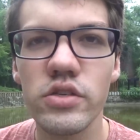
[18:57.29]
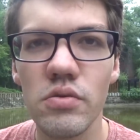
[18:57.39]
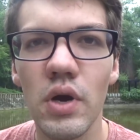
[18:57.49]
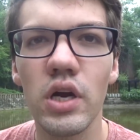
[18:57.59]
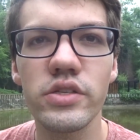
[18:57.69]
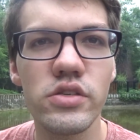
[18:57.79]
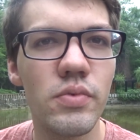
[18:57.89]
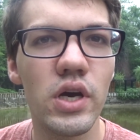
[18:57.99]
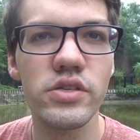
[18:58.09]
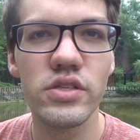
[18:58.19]

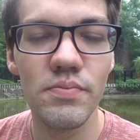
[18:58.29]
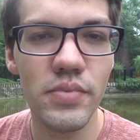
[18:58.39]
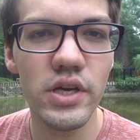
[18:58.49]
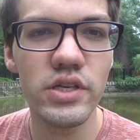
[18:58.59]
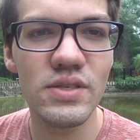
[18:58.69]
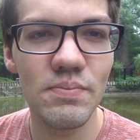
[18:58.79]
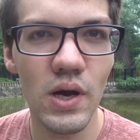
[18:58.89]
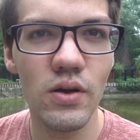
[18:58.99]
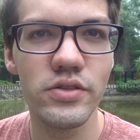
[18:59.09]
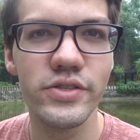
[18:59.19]
the biggest
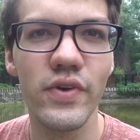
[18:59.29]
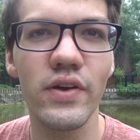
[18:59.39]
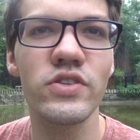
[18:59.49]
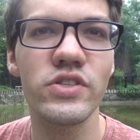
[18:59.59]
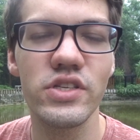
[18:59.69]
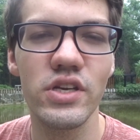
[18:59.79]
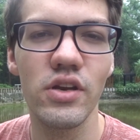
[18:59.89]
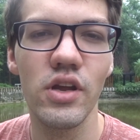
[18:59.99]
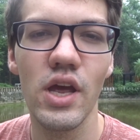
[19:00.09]
malls you've ever seen